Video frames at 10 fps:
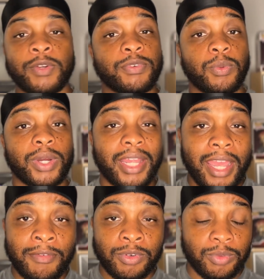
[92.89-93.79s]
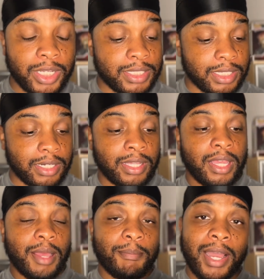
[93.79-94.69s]
For whatever reason,
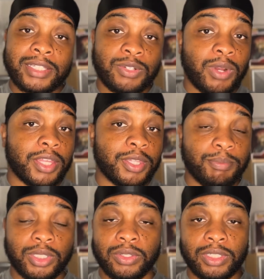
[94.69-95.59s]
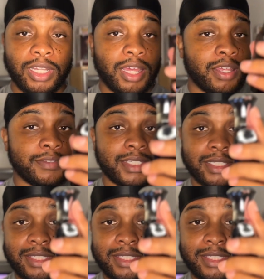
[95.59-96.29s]
my Turathi Blue loves to